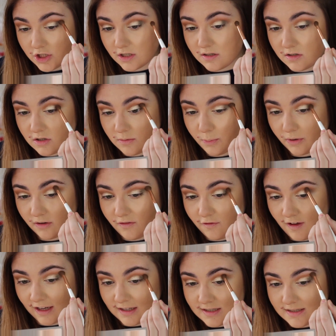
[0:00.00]
just to
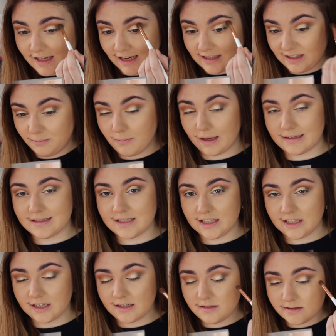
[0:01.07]
prevent any
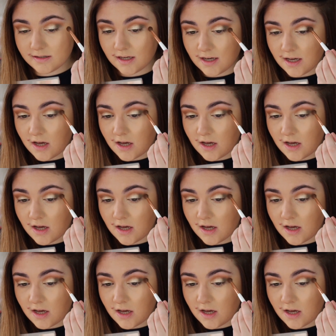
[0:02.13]
messiness